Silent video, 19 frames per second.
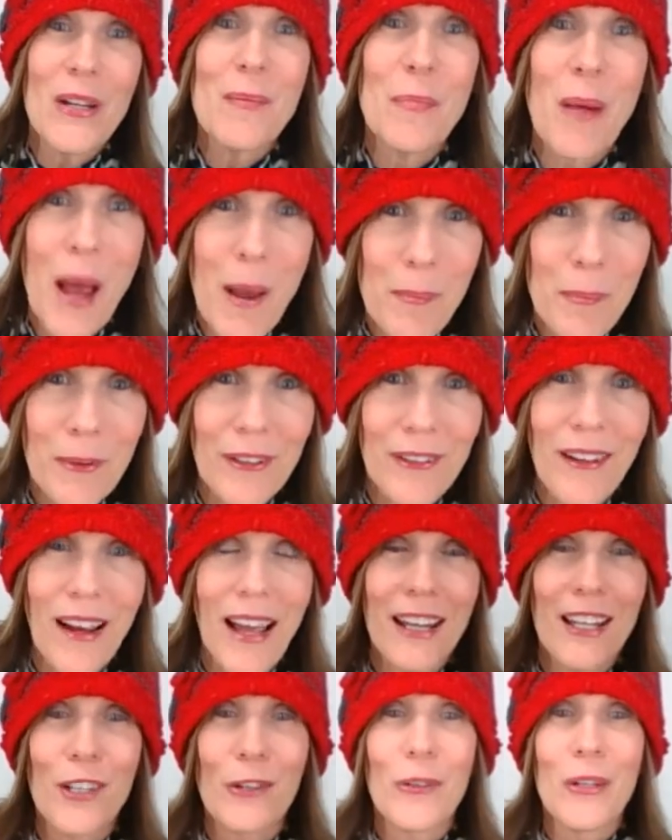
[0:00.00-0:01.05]
pepper. I
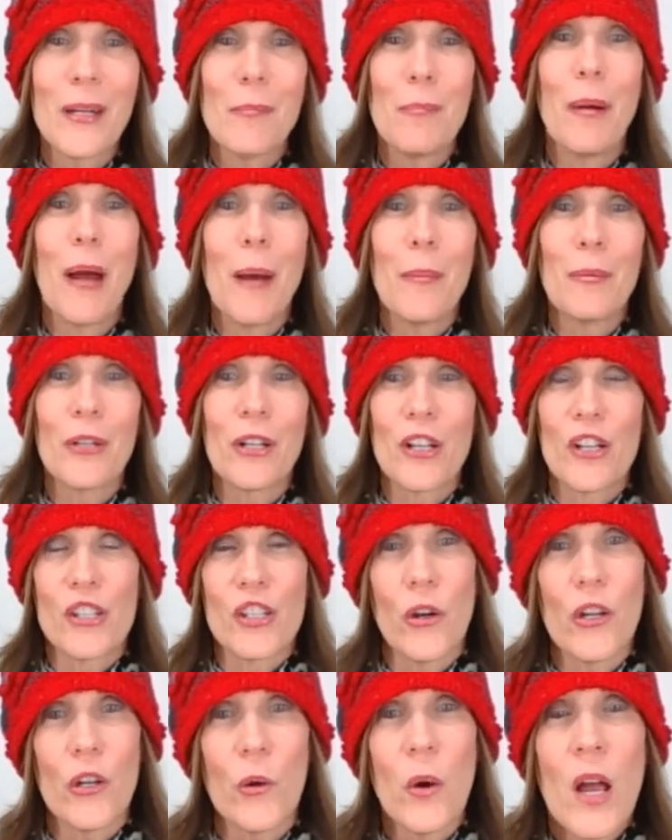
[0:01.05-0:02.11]
had a green pepper to
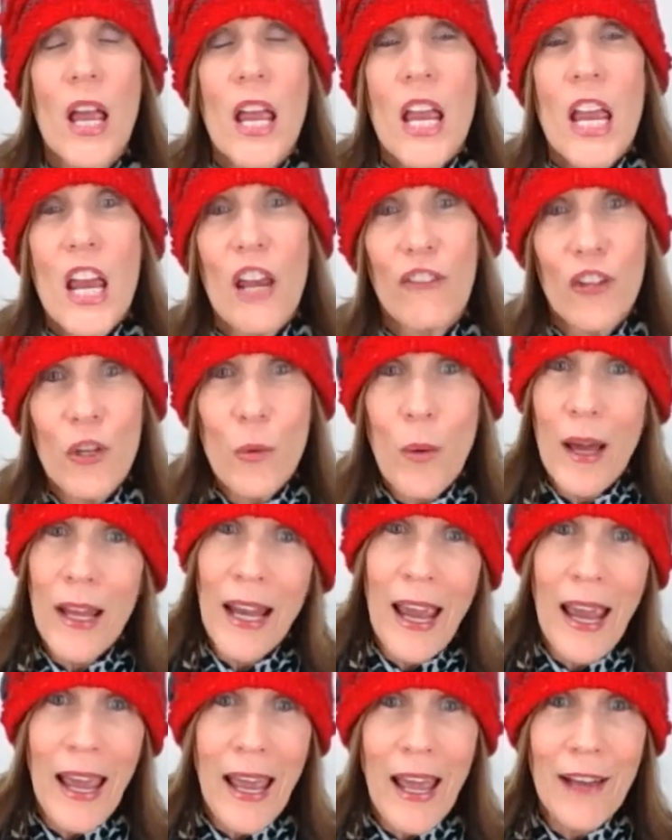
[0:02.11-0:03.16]
show you. If you want
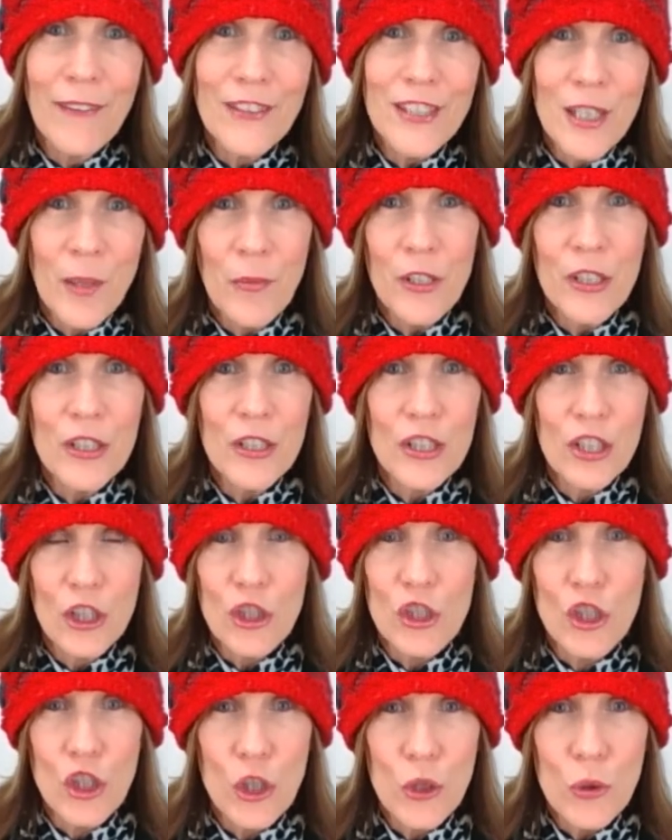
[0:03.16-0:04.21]
to have something to
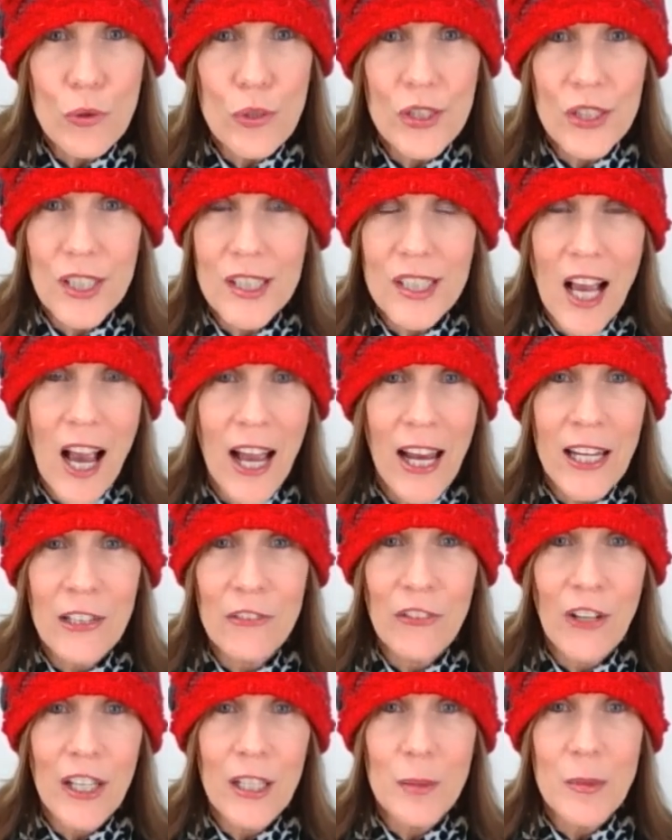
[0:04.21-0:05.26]
juice that's high in
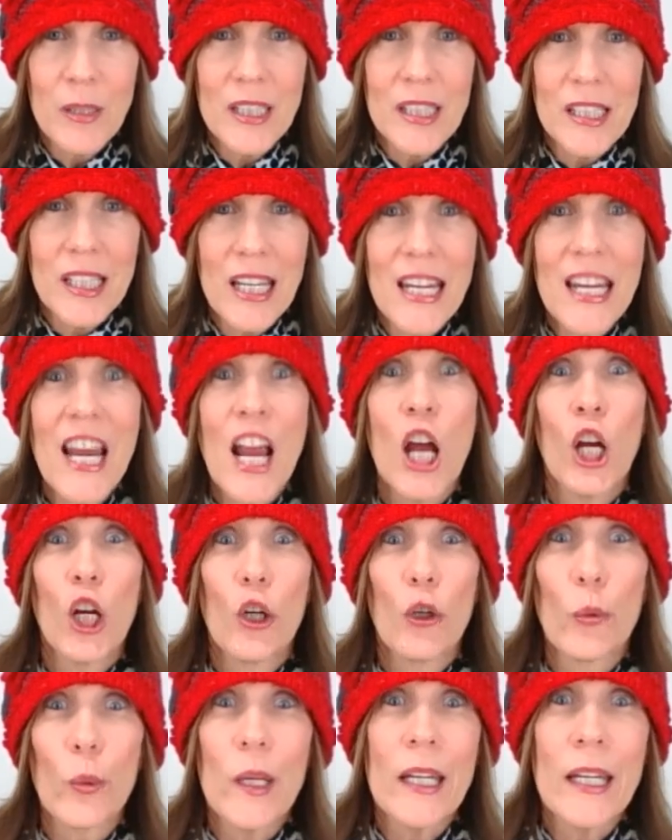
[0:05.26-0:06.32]
vitamin C,
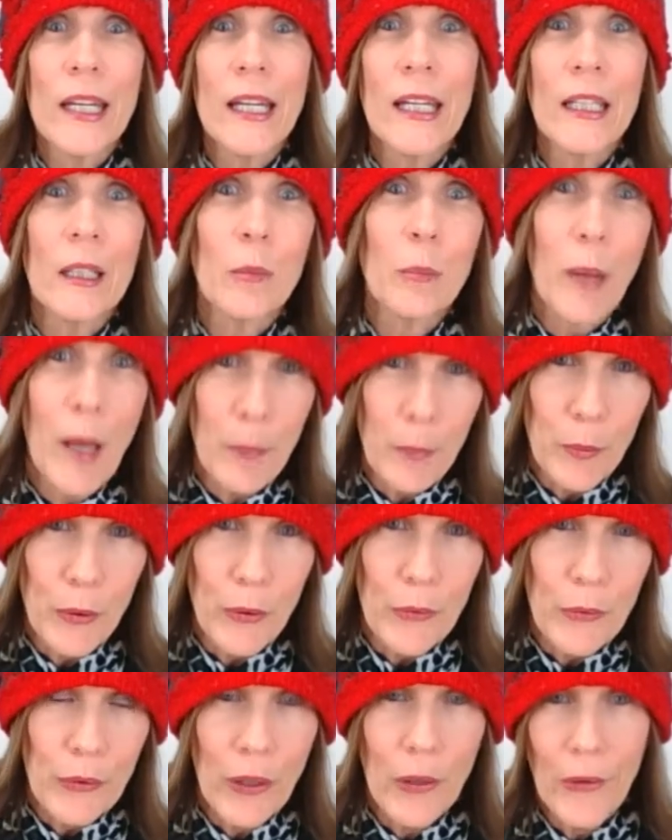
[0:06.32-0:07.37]
green
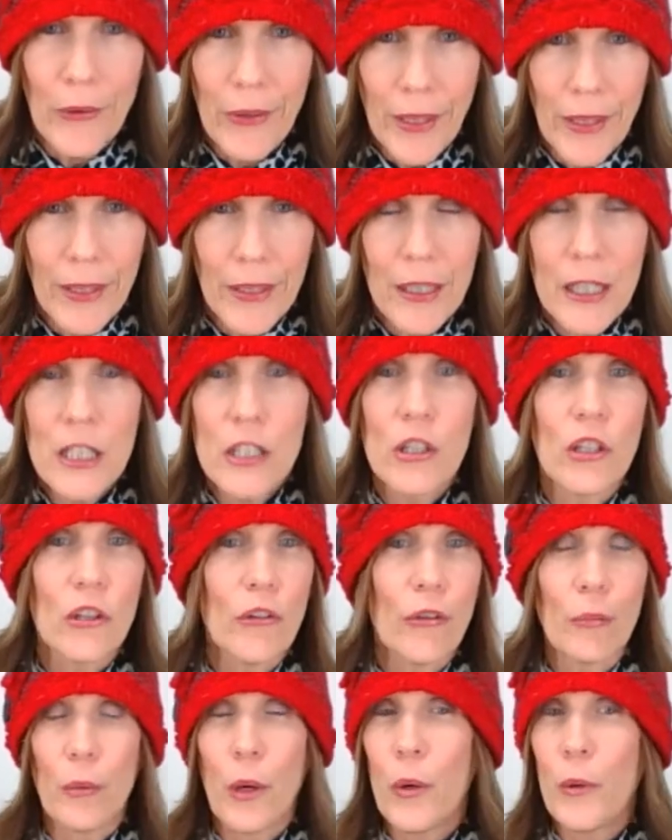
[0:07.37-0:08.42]
pepper, okay? You can
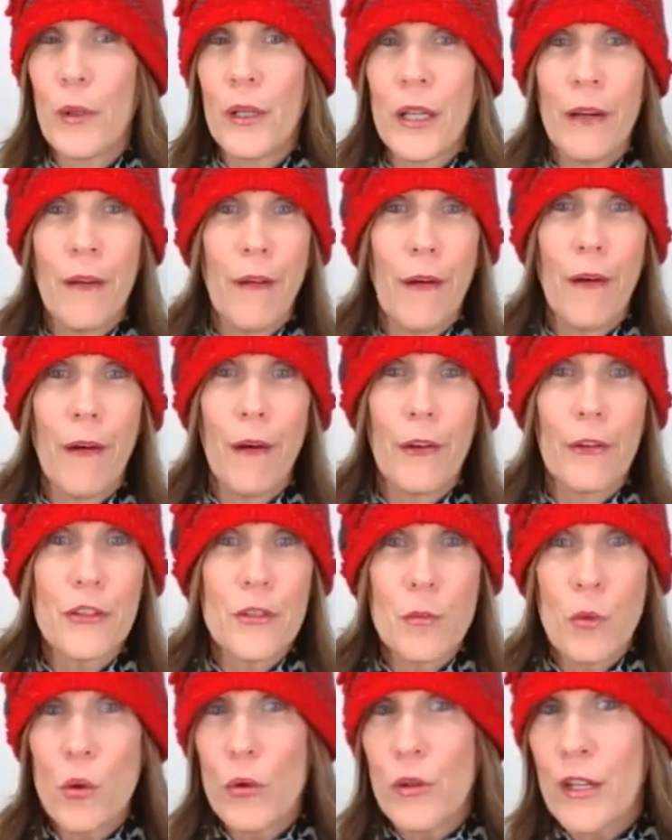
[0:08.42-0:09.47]
throw it in a
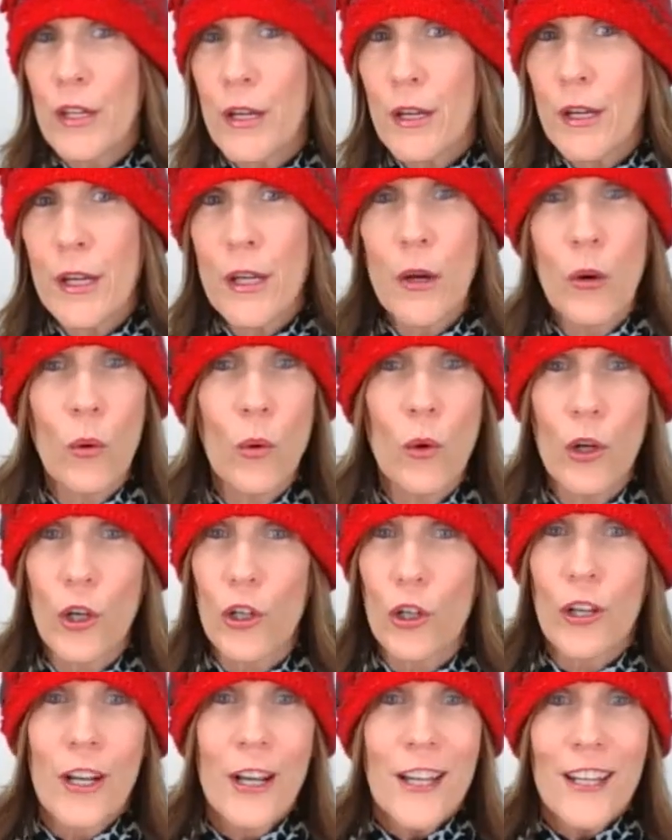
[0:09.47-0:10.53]
smoothie
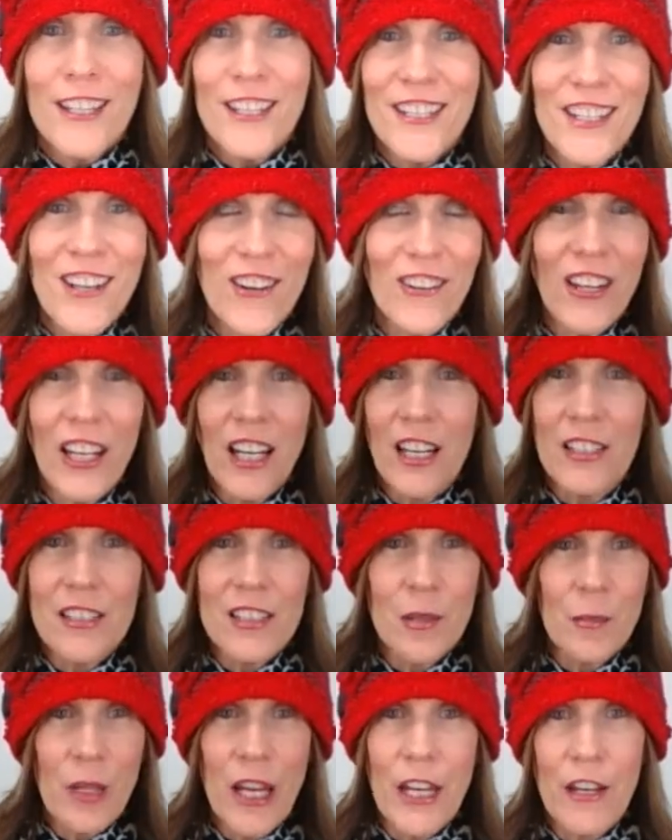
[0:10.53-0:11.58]
or, like
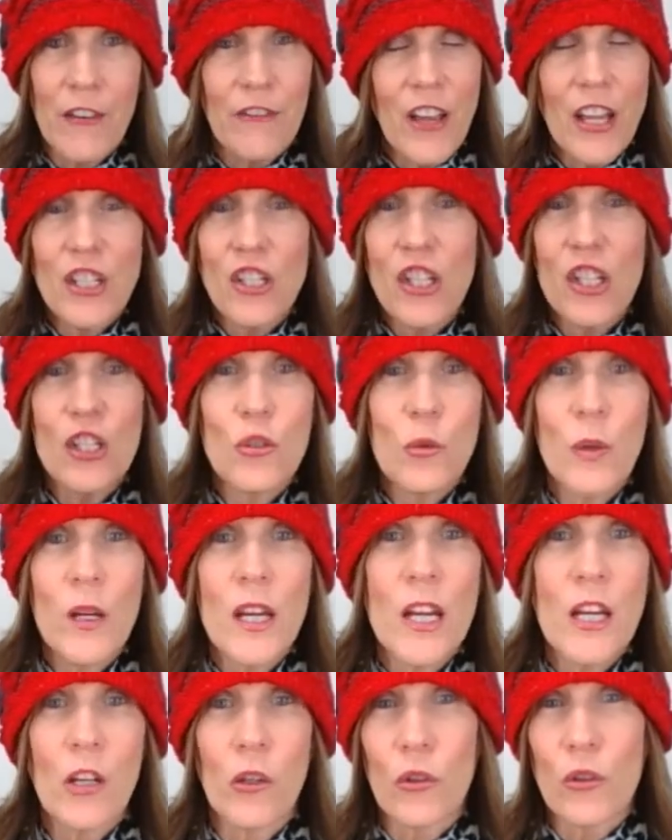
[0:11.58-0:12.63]
some kind of veggie
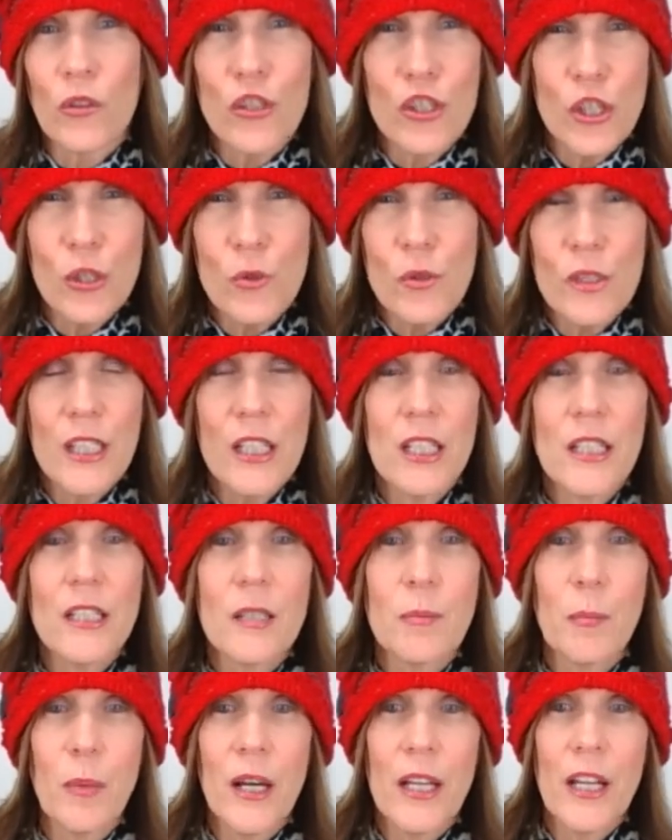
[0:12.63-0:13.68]
drink, or juice
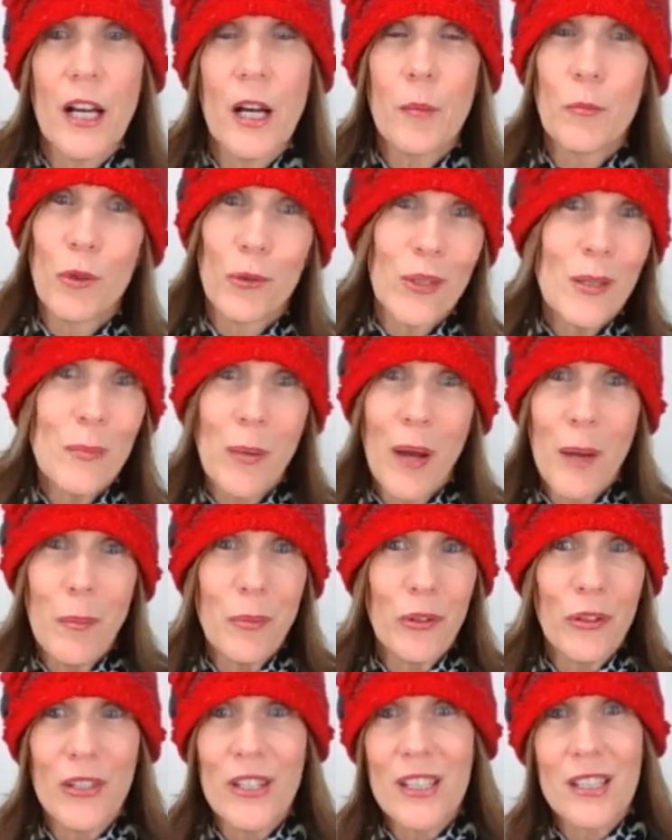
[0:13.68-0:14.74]
it. But green
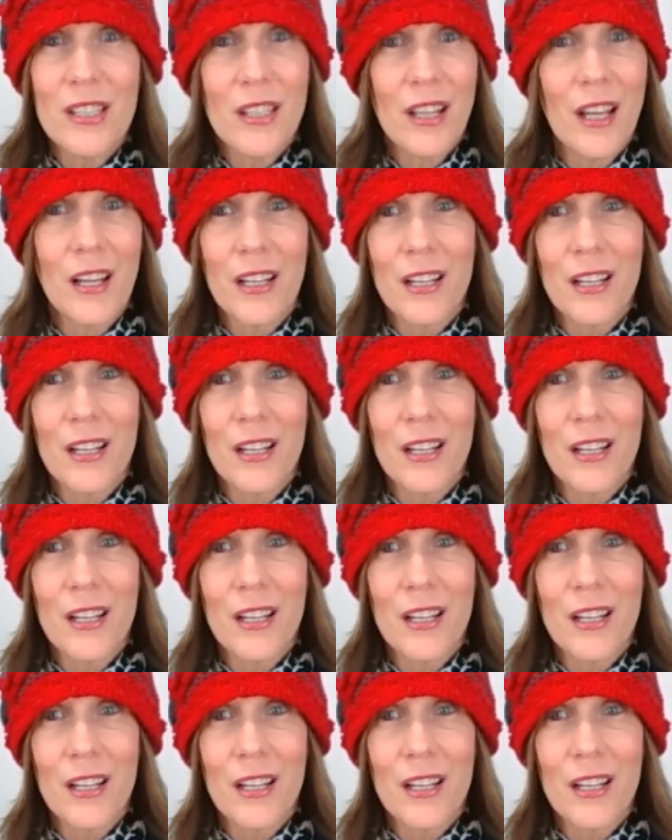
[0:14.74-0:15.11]
pepper is